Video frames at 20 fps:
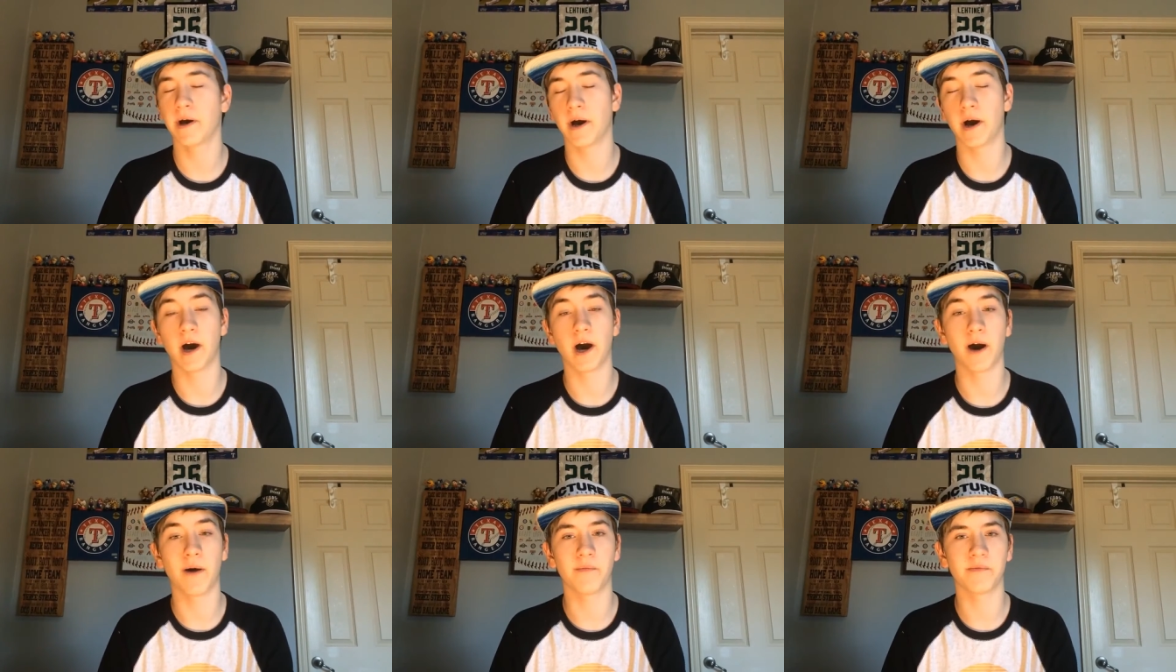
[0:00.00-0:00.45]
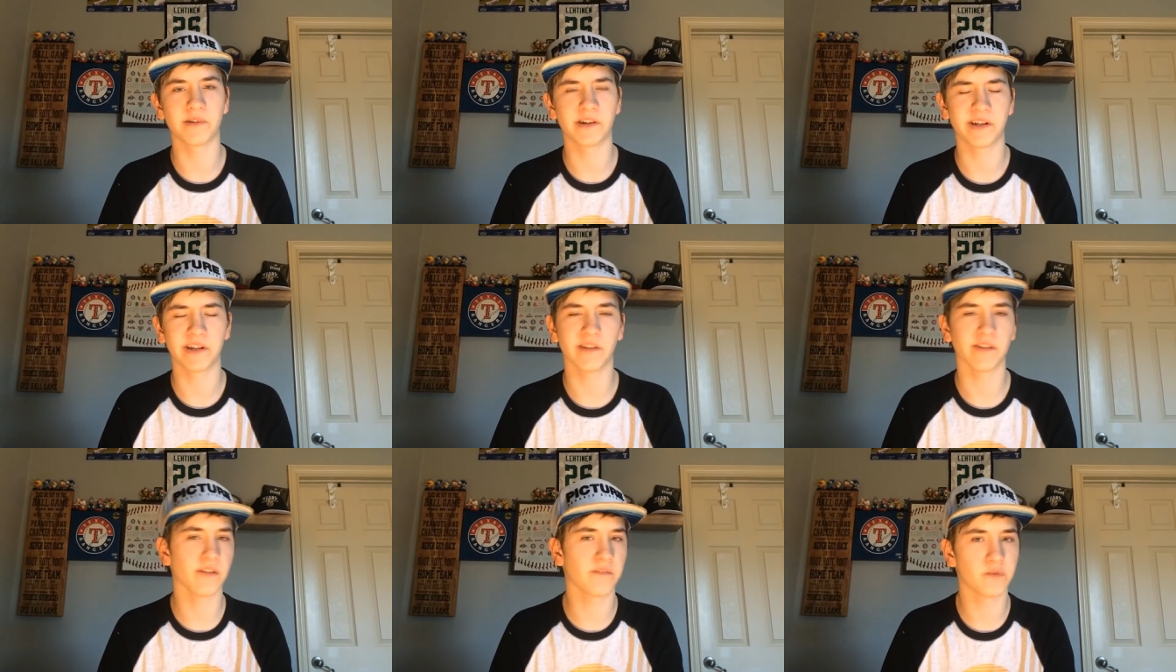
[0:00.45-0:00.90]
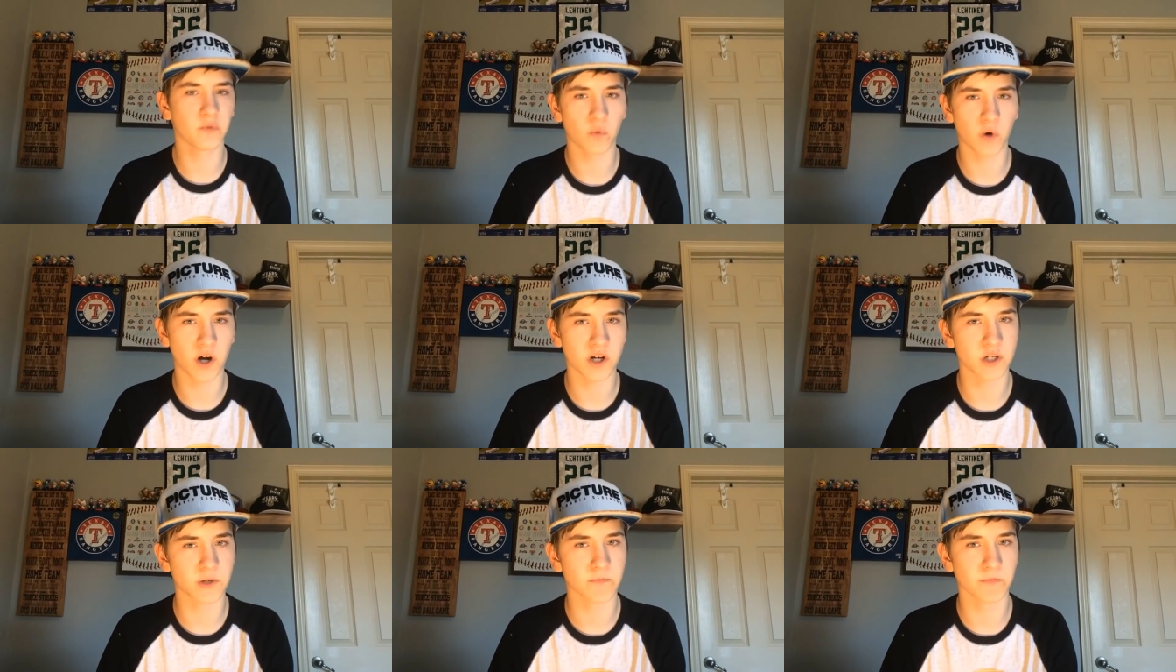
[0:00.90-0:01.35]
and I love to
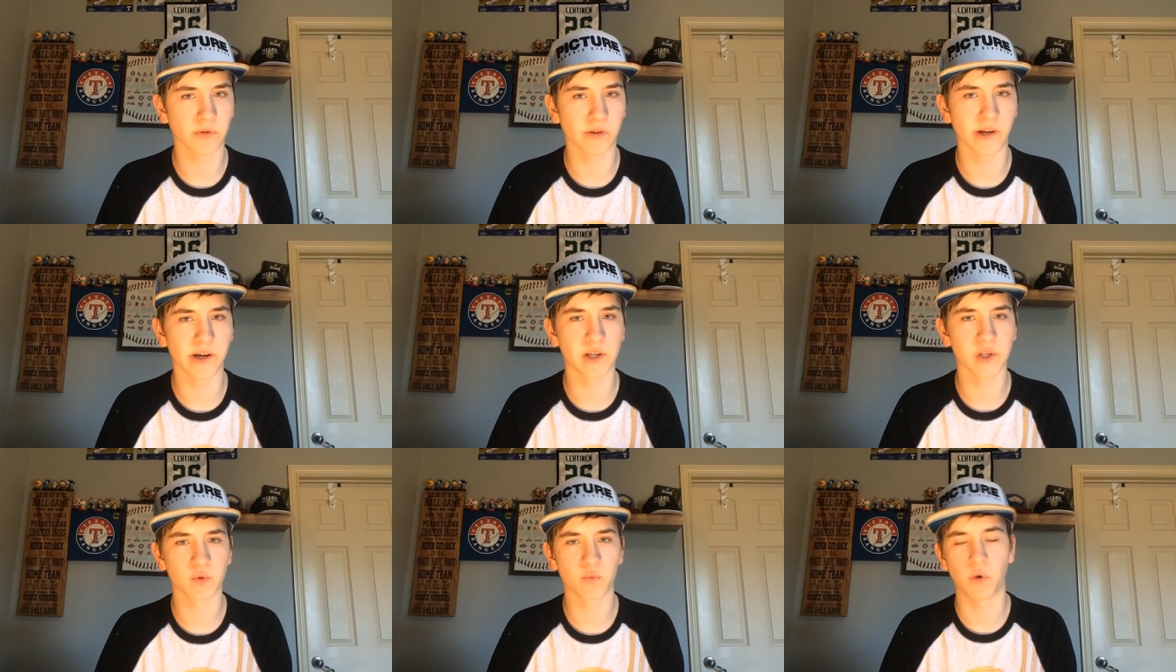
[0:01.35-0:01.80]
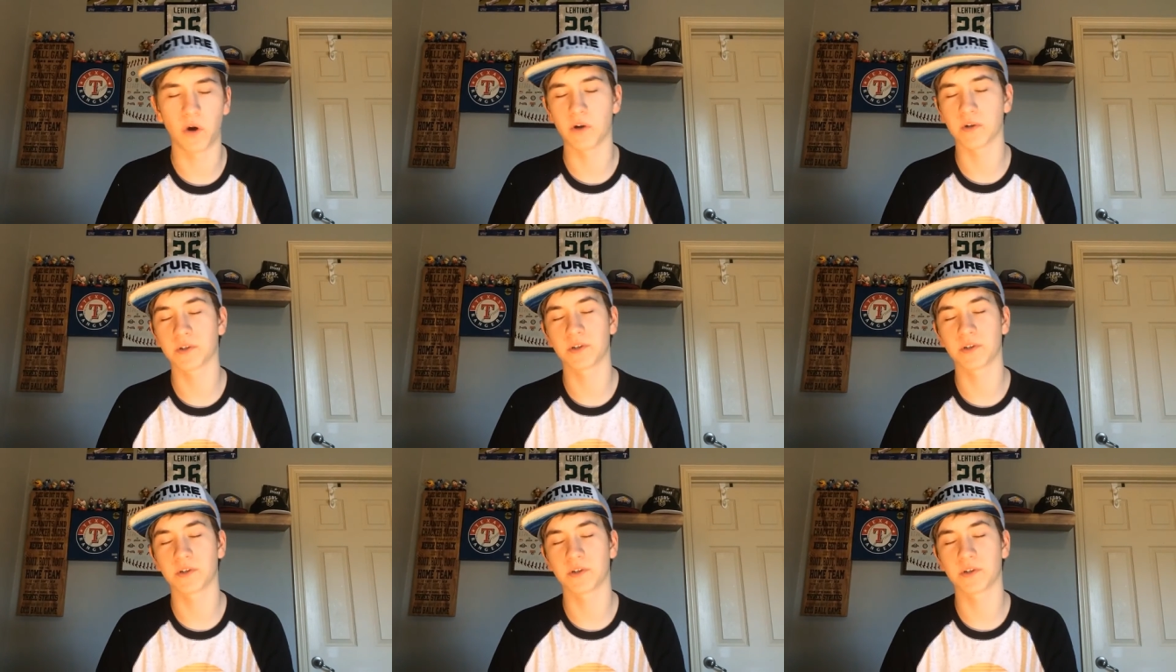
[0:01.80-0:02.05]
watch him play as well.